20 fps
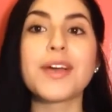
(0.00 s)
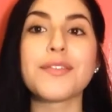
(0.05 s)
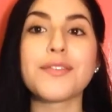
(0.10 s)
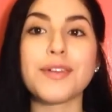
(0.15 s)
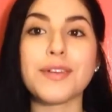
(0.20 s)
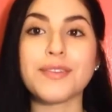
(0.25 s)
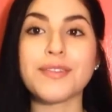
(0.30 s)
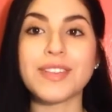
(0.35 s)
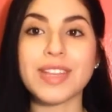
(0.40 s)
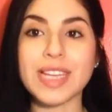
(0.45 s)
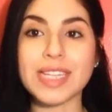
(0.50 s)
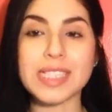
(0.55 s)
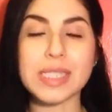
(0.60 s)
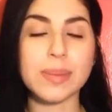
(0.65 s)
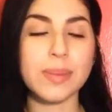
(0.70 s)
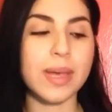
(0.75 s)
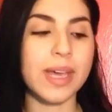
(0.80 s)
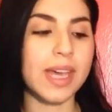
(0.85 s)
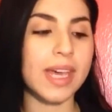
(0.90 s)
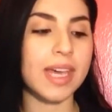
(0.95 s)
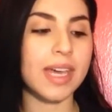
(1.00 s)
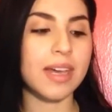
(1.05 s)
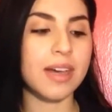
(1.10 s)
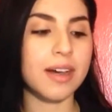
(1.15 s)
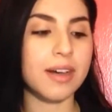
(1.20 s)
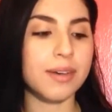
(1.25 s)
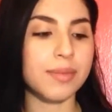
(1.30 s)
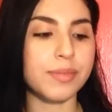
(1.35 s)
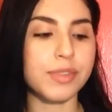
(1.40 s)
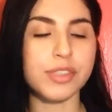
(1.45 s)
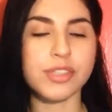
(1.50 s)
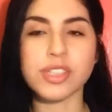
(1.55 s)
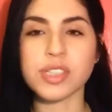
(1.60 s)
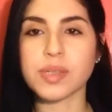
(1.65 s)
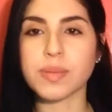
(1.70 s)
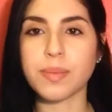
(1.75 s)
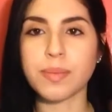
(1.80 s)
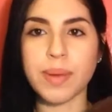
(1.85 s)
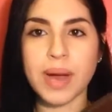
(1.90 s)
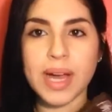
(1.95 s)
from, Flex FlexPay. Um, you
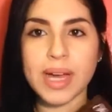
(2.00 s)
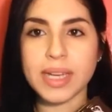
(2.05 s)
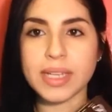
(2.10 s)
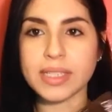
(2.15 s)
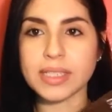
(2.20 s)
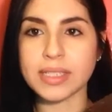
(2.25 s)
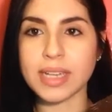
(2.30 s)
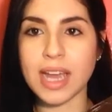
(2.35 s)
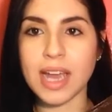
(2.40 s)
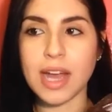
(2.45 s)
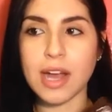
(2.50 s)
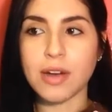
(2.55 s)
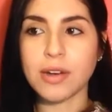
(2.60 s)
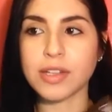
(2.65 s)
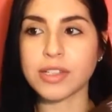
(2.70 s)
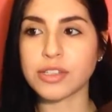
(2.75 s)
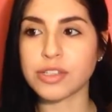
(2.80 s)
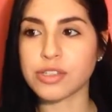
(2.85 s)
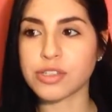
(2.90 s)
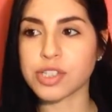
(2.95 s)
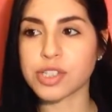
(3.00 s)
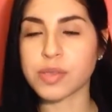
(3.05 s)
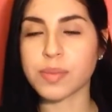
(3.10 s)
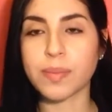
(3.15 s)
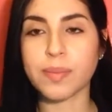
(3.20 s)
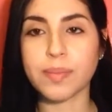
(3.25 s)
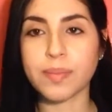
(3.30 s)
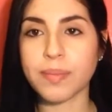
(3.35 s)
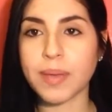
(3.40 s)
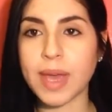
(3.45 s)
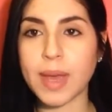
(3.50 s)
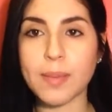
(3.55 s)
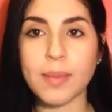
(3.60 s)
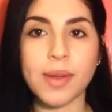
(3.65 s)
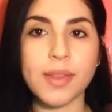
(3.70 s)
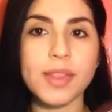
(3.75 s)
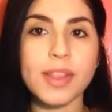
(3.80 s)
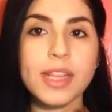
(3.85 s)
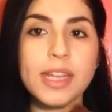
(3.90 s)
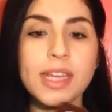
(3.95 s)
just buy now and you just pay
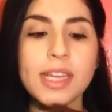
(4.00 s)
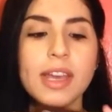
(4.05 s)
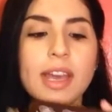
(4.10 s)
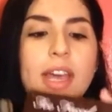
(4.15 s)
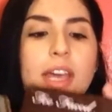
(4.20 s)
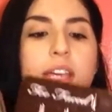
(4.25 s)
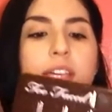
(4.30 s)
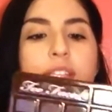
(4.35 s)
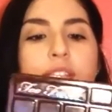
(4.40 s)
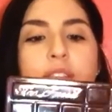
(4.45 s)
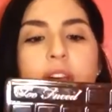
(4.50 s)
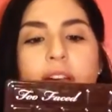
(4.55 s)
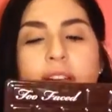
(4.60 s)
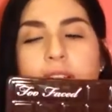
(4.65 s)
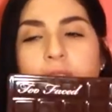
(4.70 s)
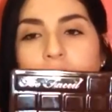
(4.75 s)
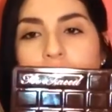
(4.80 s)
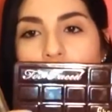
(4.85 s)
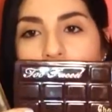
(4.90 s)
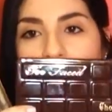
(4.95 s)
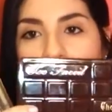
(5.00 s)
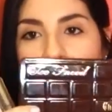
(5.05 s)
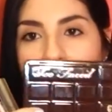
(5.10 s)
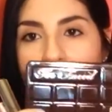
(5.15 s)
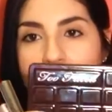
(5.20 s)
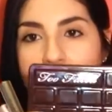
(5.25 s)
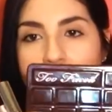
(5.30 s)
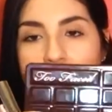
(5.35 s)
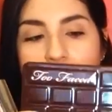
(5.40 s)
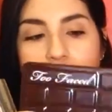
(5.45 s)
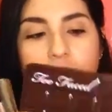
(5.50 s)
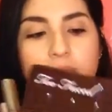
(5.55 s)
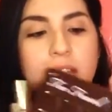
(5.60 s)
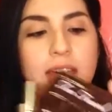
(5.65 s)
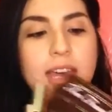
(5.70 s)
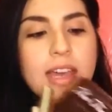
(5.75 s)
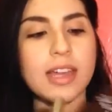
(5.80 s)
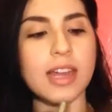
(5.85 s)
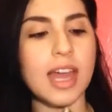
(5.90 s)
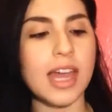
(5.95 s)
monthly. So I got this,
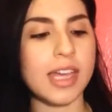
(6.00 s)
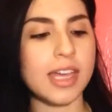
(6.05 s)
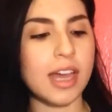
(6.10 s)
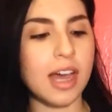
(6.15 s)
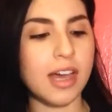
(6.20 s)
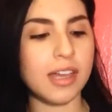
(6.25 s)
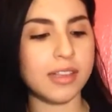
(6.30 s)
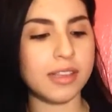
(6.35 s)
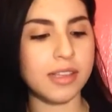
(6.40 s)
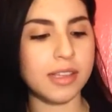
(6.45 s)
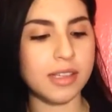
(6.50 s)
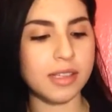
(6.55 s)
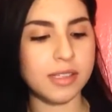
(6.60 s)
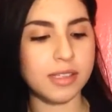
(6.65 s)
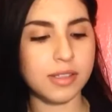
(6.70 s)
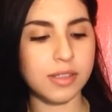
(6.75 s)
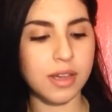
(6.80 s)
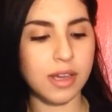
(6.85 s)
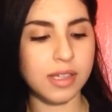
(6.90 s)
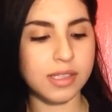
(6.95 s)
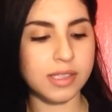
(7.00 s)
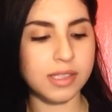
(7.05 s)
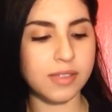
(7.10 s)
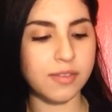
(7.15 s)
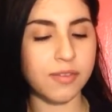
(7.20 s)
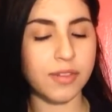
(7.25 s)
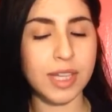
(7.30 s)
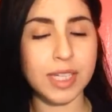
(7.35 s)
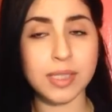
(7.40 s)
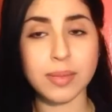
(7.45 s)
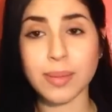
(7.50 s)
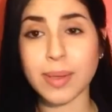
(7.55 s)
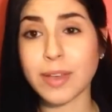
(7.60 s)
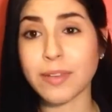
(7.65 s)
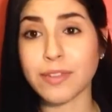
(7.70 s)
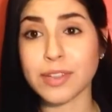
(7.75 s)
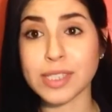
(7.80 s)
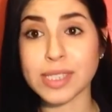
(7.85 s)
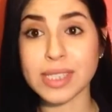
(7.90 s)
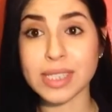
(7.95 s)
and I got this on FlexPay
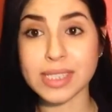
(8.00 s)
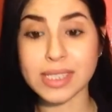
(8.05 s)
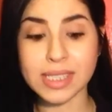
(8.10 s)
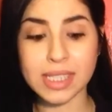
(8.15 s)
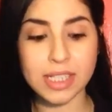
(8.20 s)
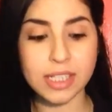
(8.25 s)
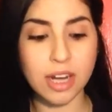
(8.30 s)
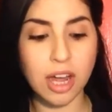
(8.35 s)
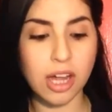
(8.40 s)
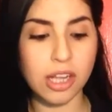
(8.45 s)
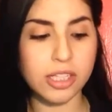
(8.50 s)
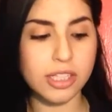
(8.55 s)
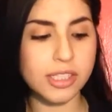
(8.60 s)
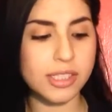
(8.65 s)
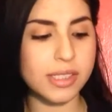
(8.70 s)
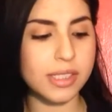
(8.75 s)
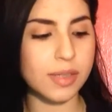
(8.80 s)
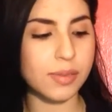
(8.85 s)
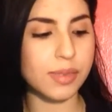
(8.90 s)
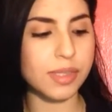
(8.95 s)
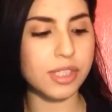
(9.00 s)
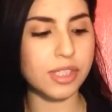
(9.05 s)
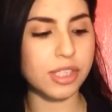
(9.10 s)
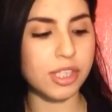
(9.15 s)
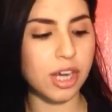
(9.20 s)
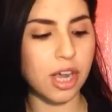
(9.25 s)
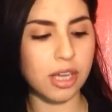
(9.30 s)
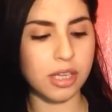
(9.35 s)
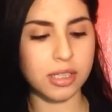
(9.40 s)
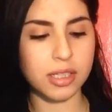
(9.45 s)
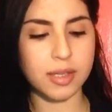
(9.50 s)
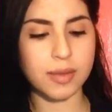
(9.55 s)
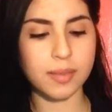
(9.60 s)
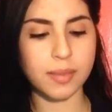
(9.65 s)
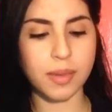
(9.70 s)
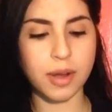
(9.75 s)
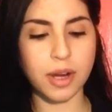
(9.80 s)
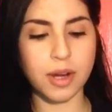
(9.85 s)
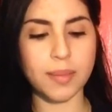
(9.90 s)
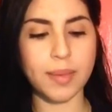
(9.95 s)
for $16. It was a chocolate
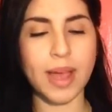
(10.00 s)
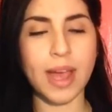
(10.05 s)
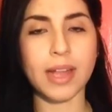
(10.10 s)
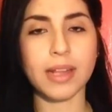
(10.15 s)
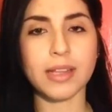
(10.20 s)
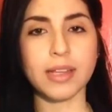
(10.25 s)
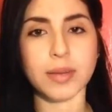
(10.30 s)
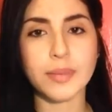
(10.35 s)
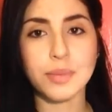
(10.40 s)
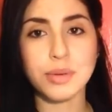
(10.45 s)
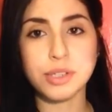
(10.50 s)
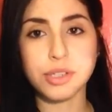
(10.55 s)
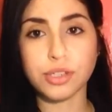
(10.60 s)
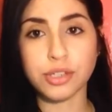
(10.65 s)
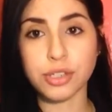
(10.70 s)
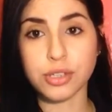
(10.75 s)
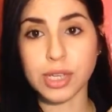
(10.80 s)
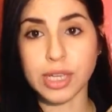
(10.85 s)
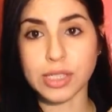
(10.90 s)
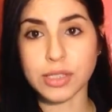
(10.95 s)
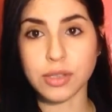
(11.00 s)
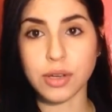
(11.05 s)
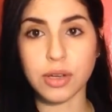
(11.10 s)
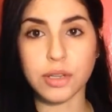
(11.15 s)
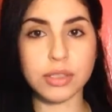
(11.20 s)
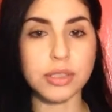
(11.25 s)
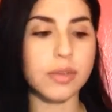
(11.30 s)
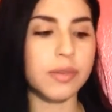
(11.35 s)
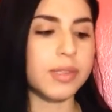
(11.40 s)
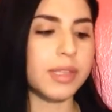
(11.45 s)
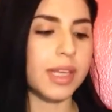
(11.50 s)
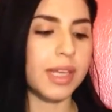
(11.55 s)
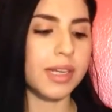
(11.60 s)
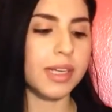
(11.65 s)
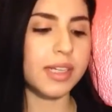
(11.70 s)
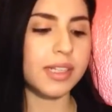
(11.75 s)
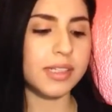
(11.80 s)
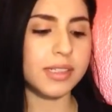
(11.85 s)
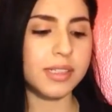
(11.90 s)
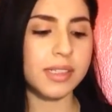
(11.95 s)
bar palette. I'm pretty sure you guys all know what that
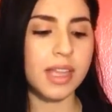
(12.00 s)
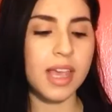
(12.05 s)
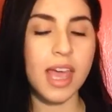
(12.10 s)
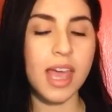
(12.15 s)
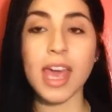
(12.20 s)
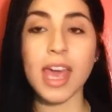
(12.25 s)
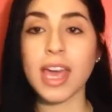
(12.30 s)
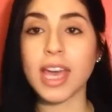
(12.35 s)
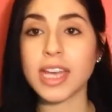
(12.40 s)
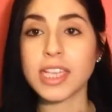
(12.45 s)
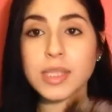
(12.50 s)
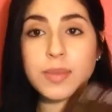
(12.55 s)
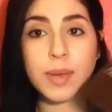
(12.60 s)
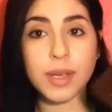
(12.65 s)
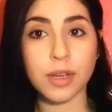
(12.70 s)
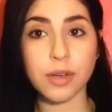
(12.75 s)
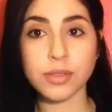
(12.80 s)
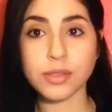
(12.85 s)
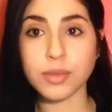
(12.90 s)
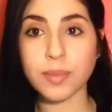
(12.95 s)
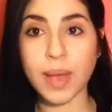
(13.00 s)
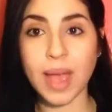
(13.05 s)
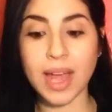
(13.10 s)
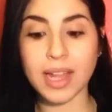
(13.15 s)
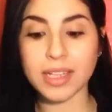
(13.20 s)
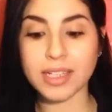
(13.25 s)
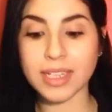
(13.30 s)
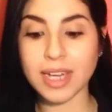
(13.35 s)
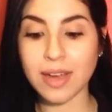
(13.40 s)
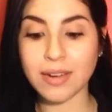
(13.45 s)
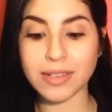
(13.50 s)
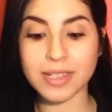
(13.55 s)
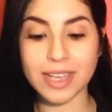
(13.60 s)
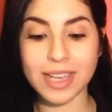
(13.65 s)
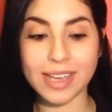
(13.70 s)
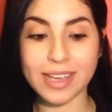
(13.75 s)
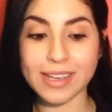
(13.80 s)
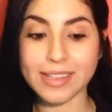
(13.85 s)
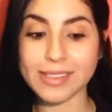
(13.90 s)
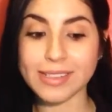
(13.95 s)
is. It's my go-to palette
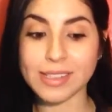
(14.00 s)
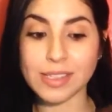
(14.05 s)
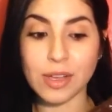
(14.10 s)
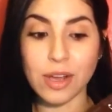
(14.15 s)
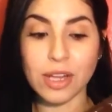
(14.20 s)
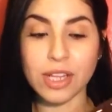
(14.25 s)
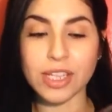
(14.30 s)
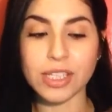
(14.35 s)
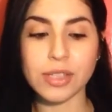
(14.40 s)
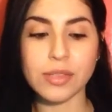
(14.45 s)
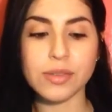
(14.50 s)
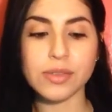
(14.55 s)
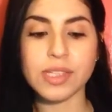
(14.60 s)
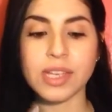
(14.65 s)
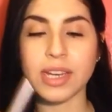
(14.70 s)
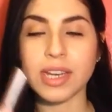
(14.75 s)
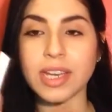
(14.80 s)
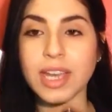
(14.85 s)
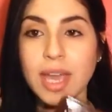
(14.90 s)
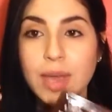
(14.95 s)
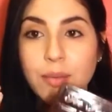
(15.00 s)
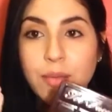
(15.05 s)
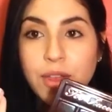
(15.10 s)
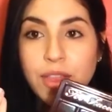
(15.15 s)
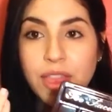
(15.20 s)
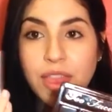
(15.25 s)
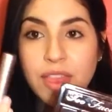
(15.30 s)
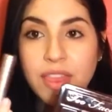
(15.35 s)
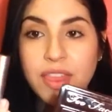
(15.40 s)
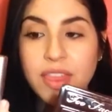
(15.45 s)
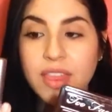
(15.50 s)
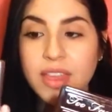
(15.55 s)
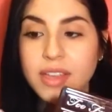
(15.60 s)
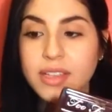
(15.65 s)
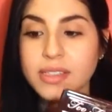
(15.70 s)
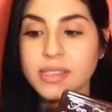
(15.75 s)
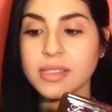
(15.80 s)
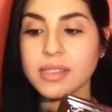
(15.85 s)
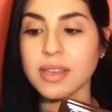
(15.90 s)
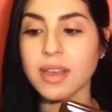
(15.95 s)
nowadays. It's all I use, and it came with
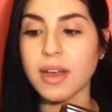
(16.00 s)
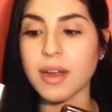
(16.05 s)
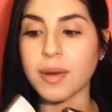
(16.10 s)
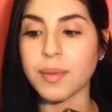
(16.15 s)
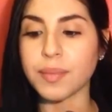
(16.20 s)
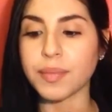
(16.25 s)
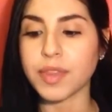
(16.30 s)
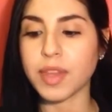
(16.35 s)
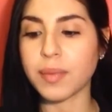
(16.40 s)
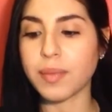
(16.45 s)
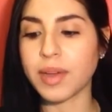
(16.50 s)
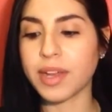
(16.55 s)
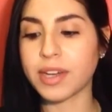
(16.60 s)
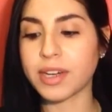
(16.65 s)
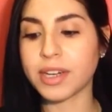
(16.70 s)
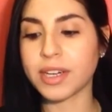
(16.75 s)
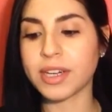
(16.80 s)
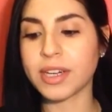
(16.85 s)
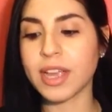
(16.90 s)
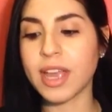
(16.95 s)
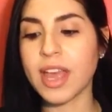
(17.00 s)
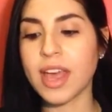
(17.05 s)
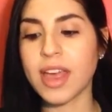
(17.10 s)
this, um, the Better